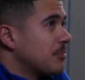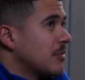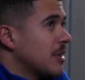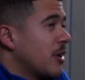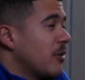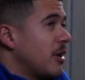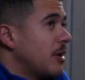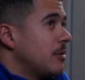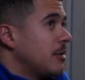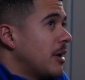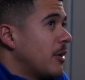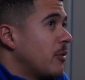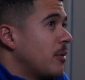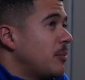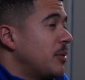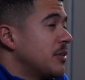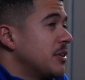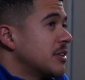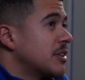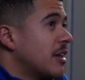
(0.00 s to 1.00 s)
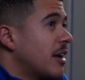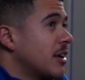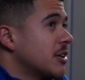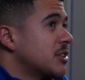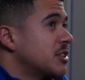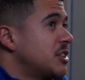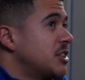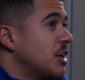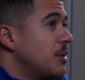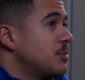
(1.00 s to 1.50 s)
how do I put this? A lot of
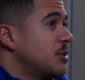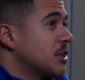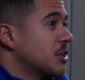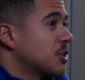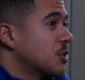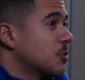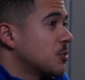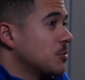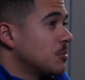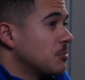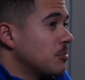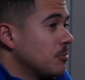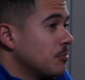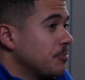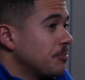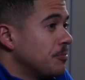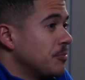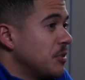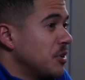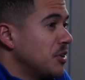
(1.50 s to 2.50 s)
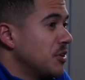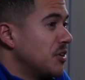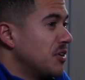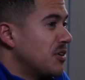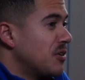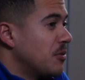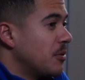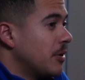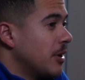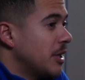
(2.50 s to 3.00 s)
subjects,
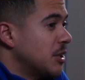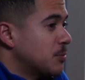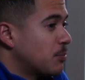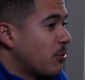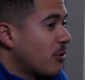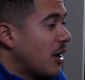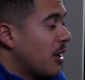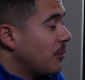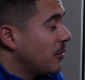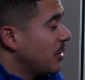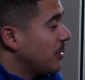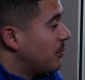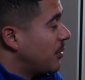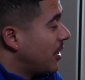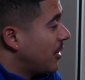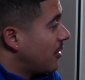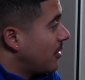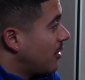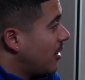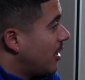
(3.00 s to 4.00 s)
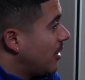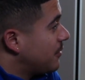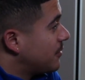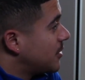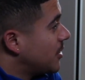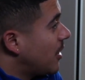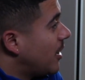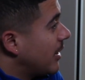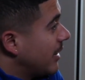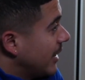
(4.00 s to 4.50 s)
it's probably better off
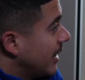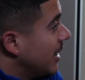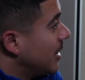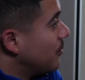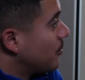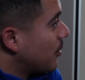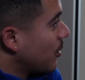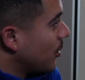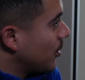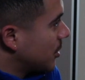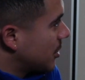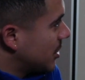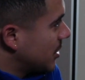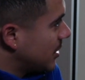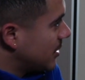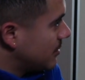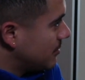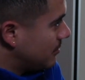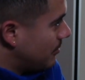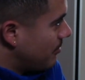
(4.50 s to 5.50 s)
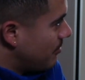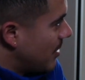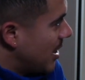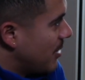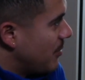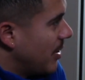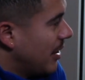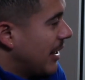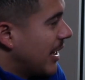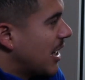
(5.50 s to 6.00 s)
taught in person,
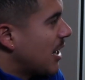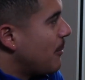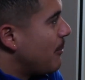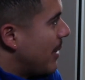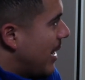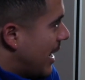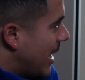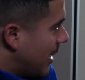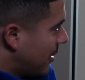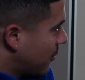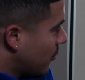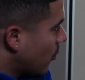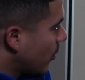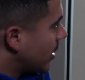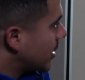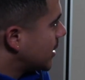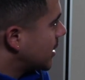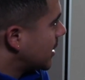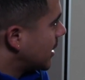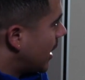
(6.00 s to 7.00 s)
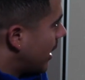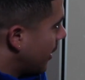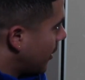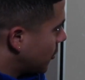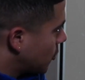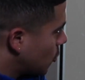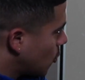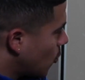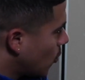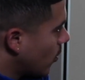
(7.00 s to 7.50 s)
maybe like a math or a
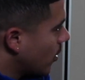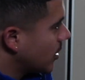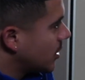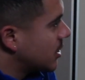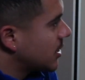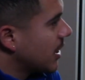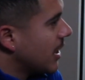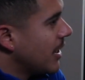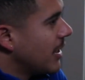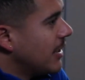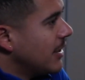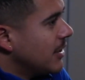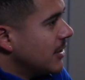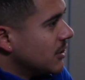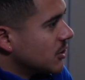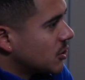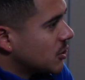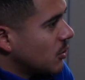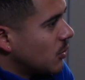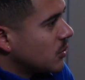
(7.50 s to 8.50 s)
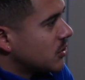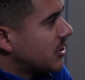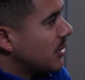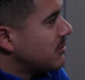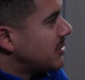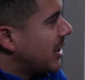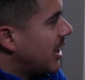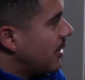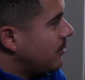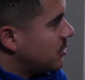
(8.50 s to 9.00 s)
science course. So
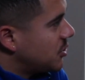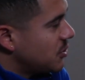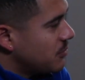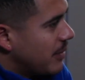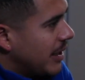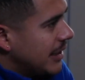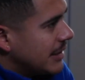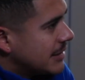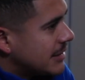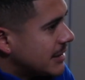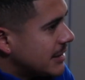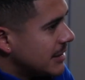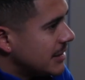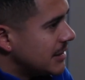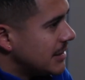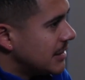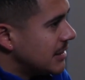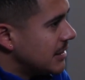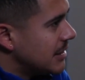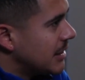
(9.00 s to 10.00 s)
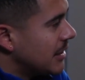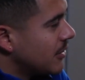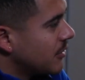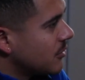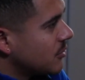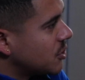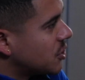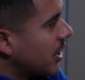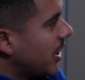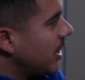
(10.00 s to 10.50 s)
sometimes you might see a
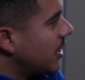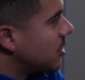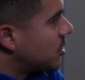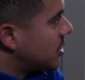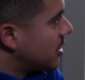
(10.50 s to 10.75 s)
little change